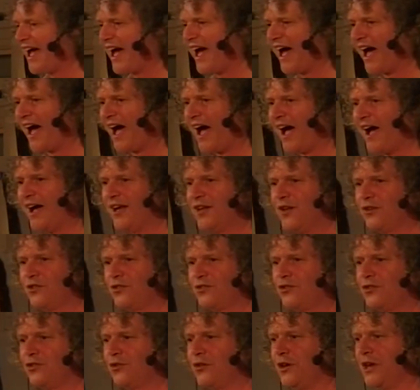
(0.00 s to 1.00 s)
uh,
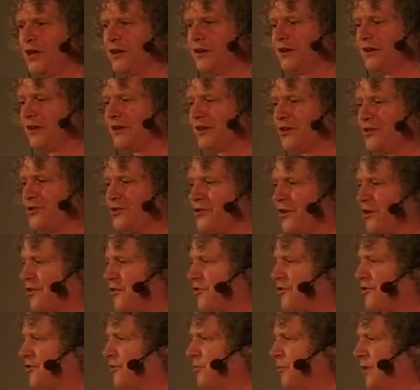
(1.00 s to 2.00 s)
to, in
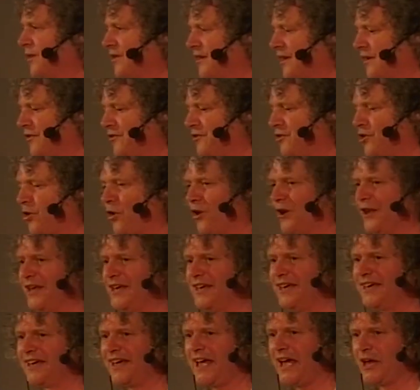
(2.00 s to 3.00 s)
conjunction with his
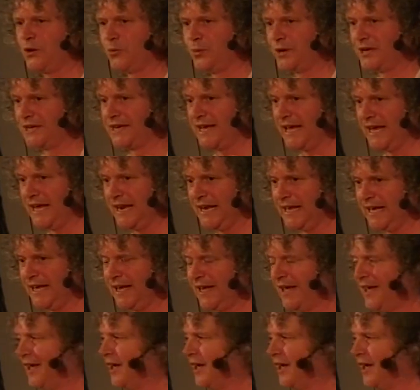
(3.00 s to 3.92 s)
colleague Edward Kelly,